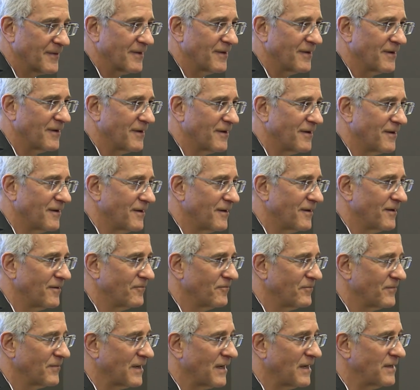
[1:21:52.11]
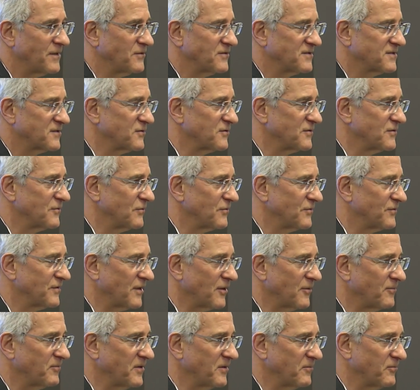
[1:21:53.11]
Uh, I used to
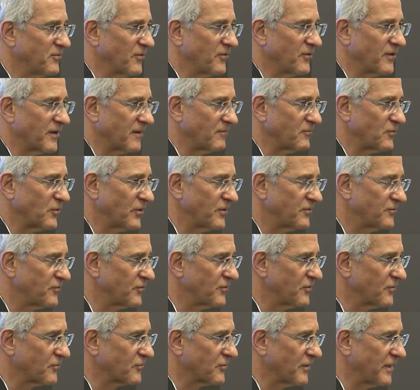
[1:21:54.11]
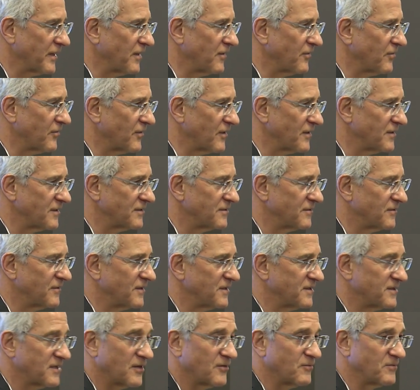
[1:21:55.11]
tell people that I'm going to Ukraine, they, they
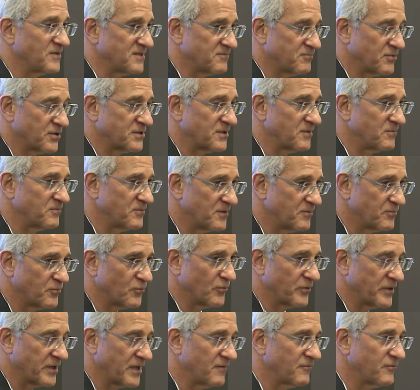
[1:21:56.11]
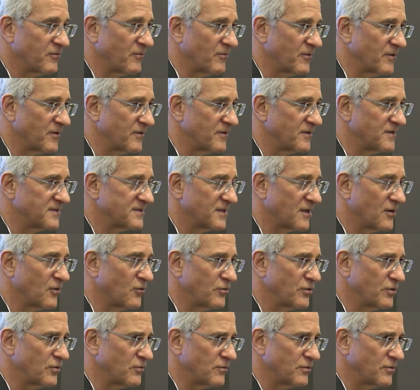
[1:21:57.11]
tell me, especially people who came from there, they say, oh, you,